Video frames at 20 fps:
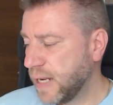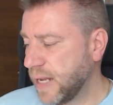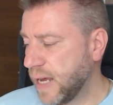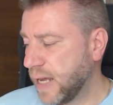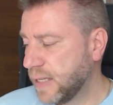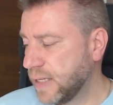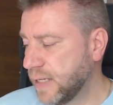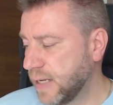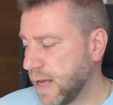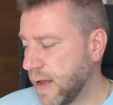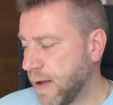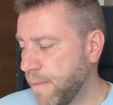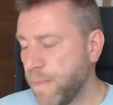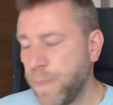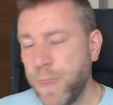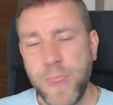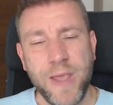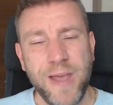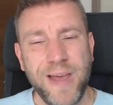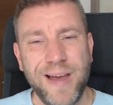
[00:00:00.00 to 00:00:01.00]
that um,
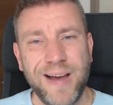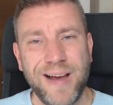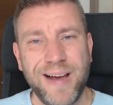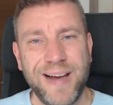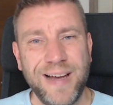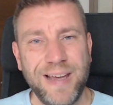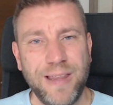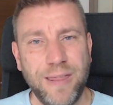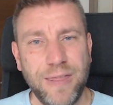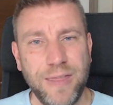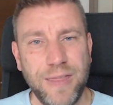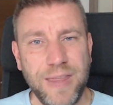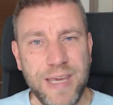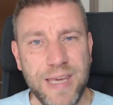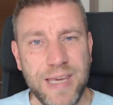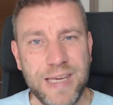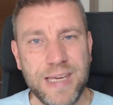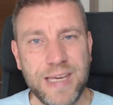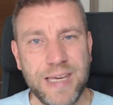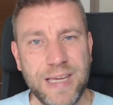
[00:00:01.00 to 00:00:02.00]
I
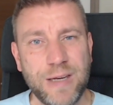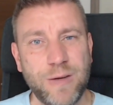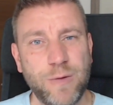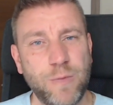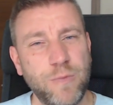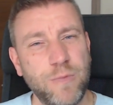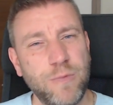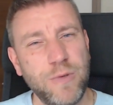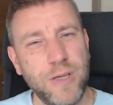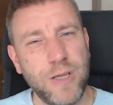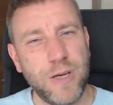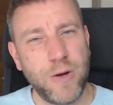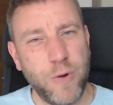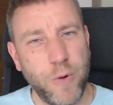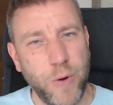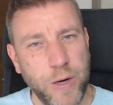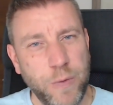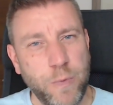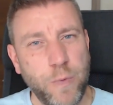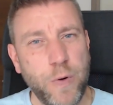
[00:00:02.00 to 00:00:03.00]
think it, you
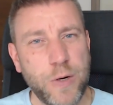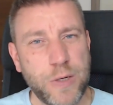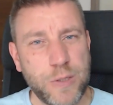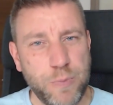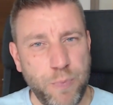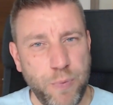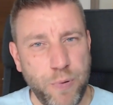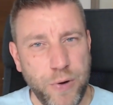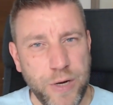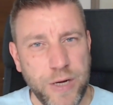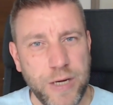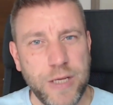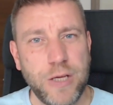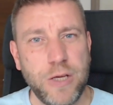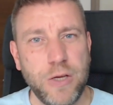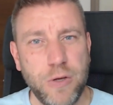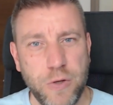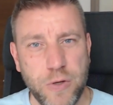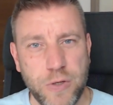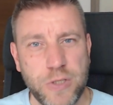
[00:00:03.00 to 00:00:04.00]
know, it works pretty
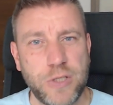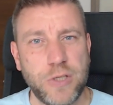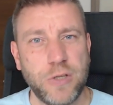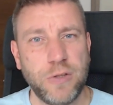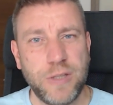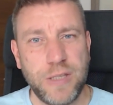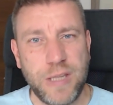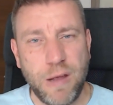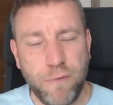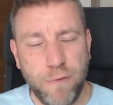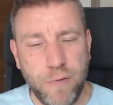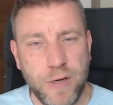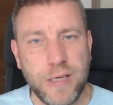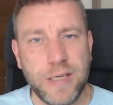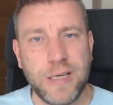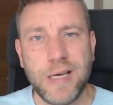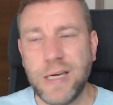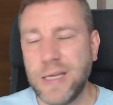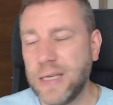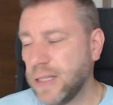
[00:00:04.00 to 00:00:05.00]
good. So
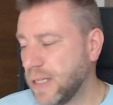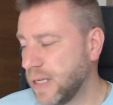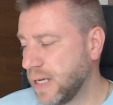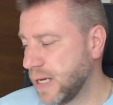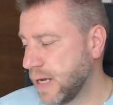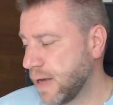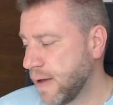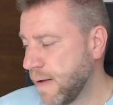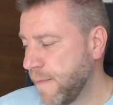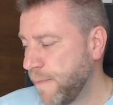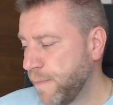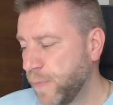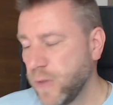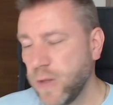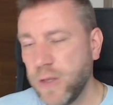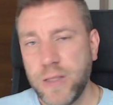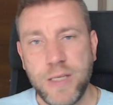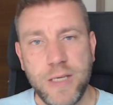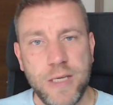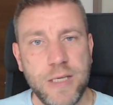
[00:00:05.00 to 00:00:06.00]
definitely the
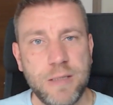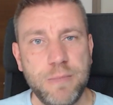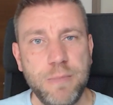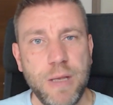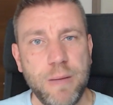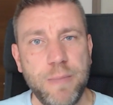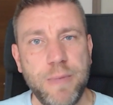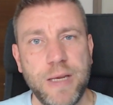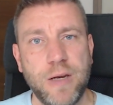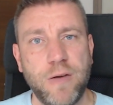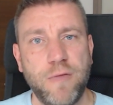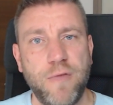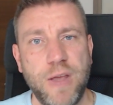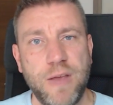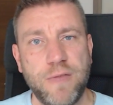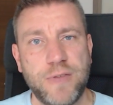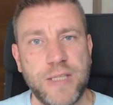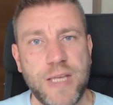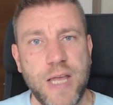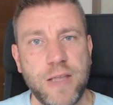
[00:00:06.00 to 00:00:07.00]
these millimeter
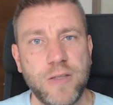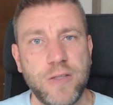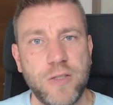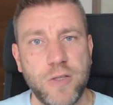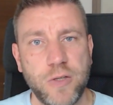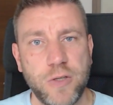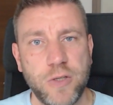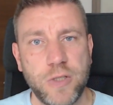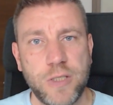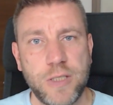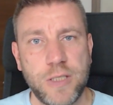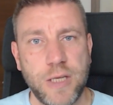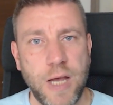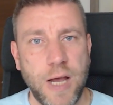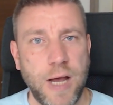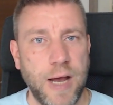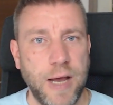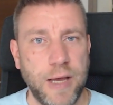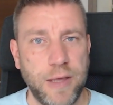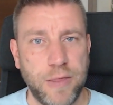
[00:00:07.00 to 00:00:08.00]
wave sensors,
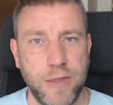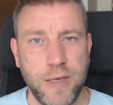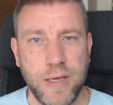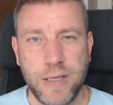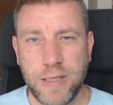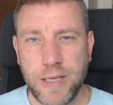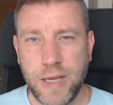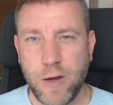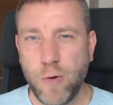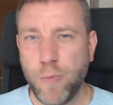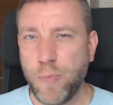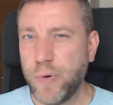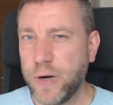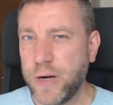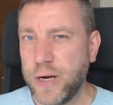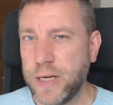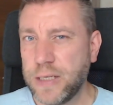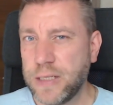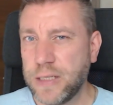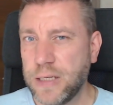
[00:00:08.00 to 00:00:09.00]
I think they
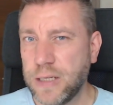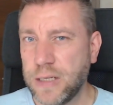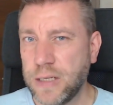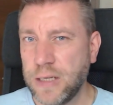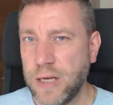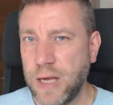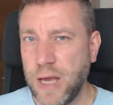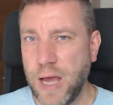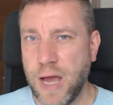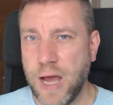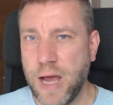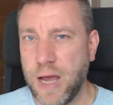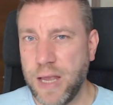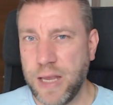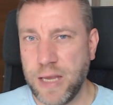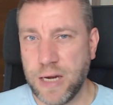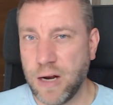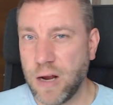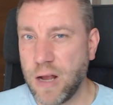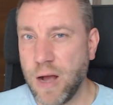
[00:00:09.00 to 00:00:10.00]
operate uh,
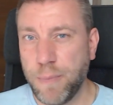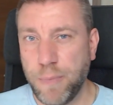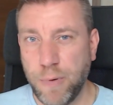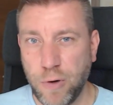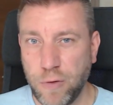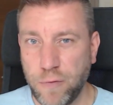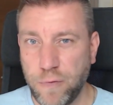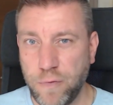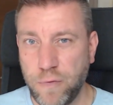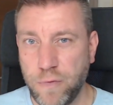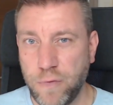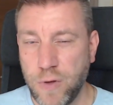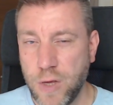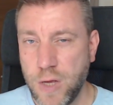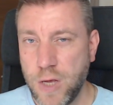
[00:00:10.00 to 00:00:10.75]
in a couple of